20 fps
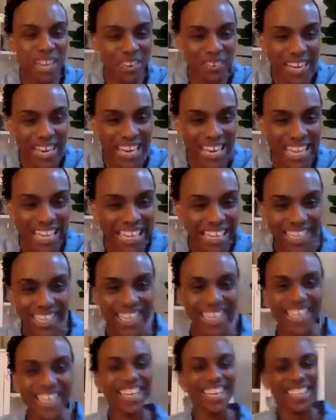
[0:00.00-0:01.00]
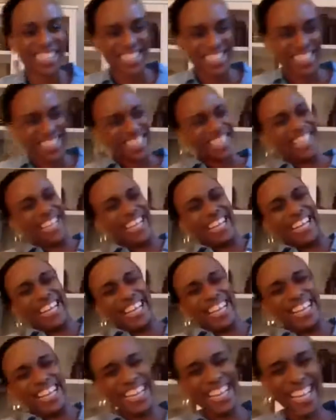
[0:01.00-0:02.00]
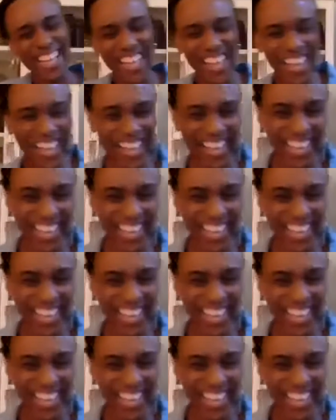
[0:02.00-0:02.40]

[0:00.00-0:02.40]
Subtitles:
for it. Exactly. So